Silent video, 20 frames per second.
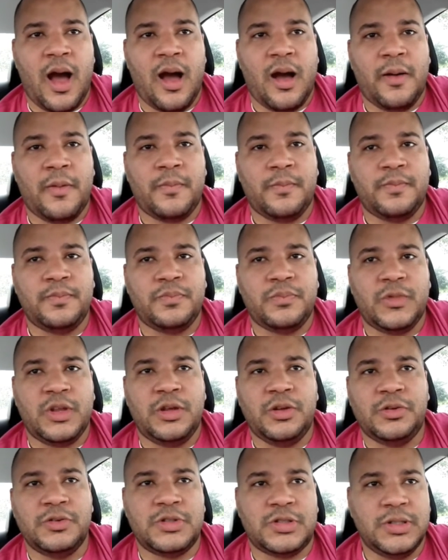Foundation for
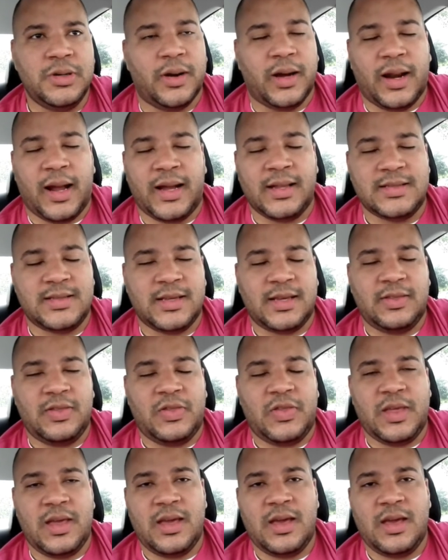Suicide Prevention's